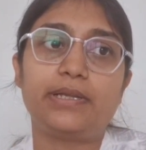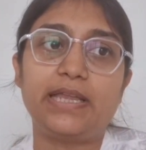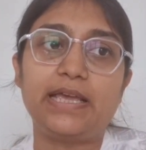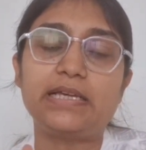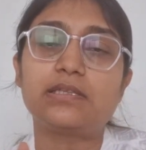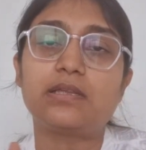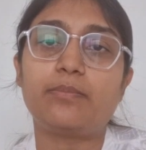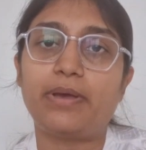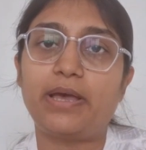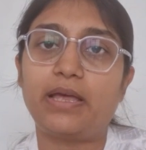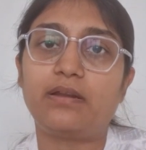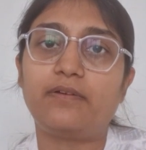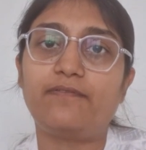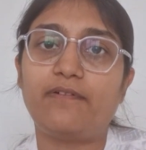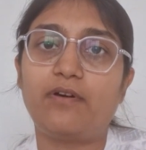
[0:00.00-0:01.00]
takes the
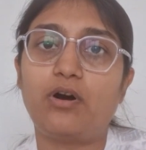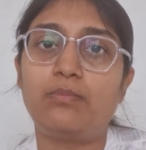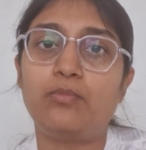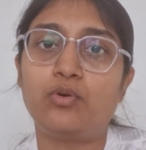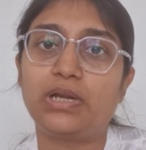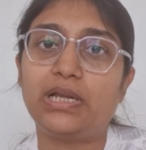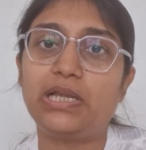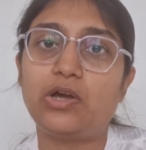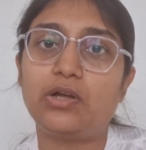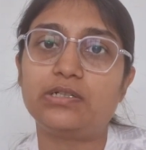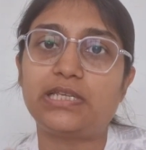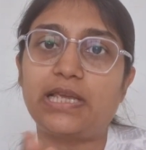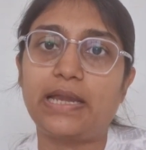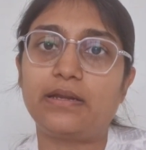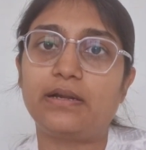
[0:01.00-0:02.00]
Bhairav form only on
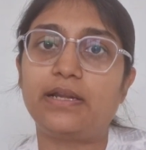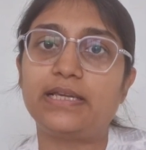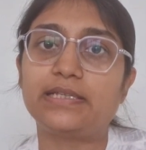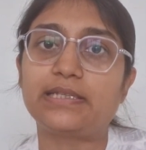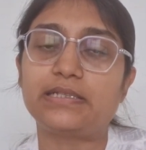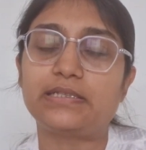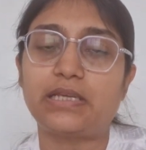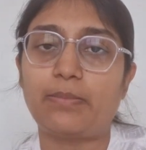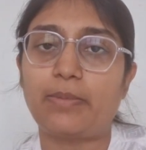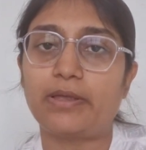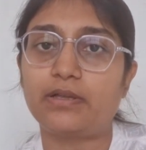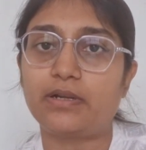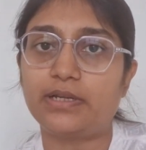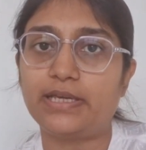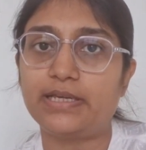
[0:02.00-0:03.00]
Saturdays and some
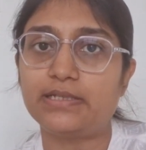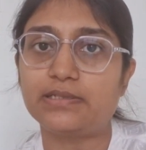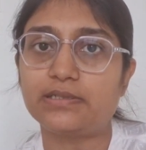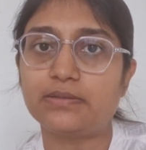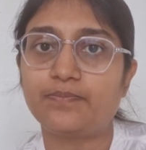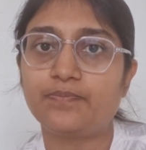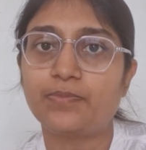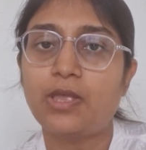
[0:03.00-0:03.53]
other days.